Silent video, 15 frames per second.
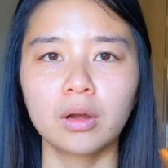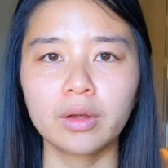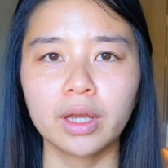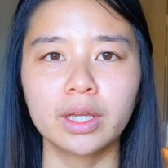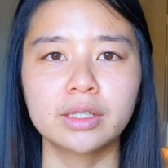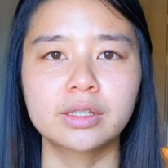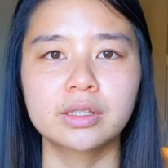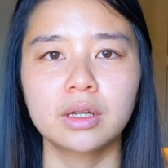
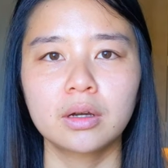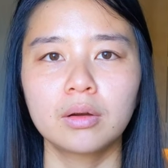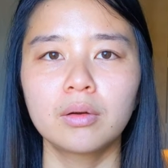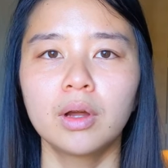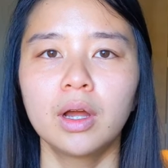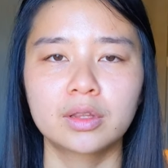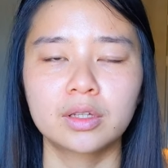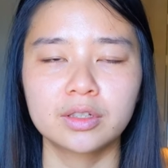Okay, so
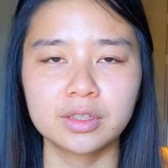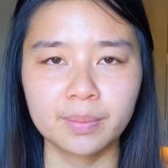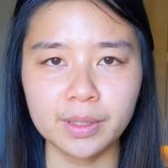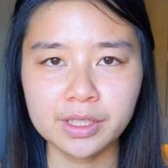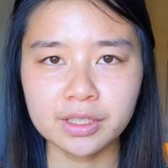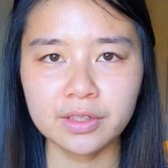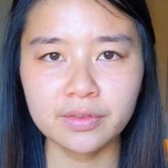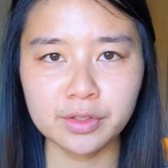there's a
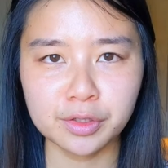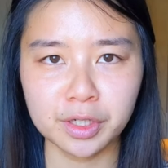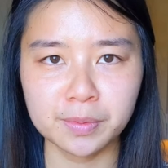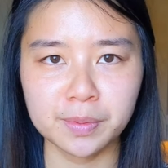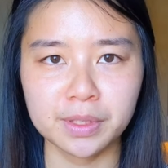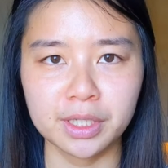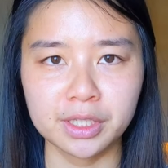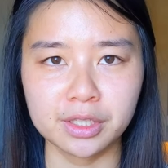bunch of different
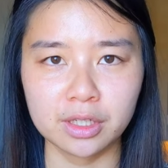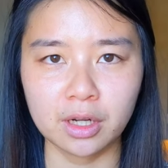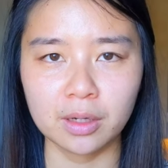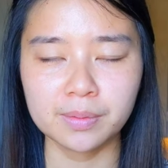transportation